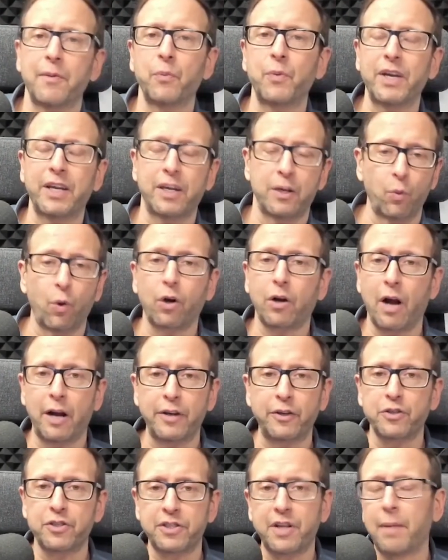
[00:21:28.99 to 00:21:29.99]
and we can work
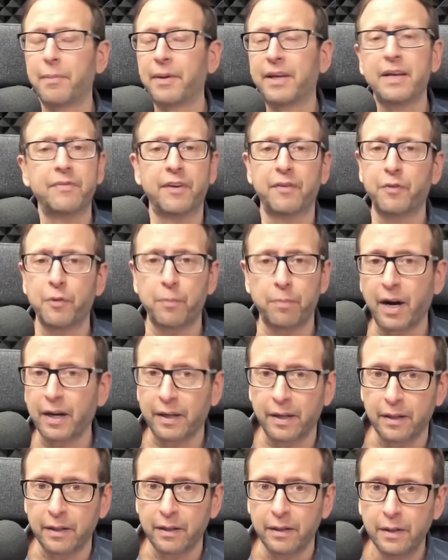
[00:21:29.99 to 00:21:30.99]
on your stomach even if you're
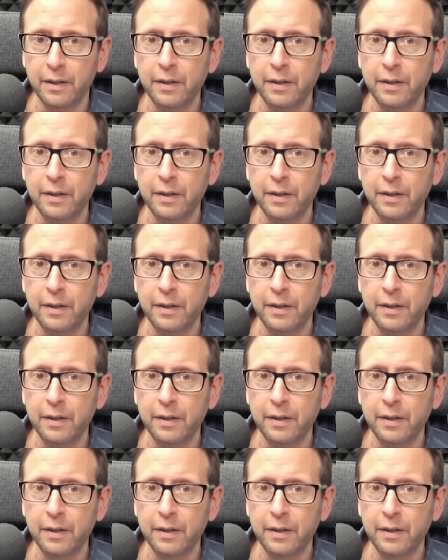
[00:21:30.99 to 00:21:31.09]
pregnant.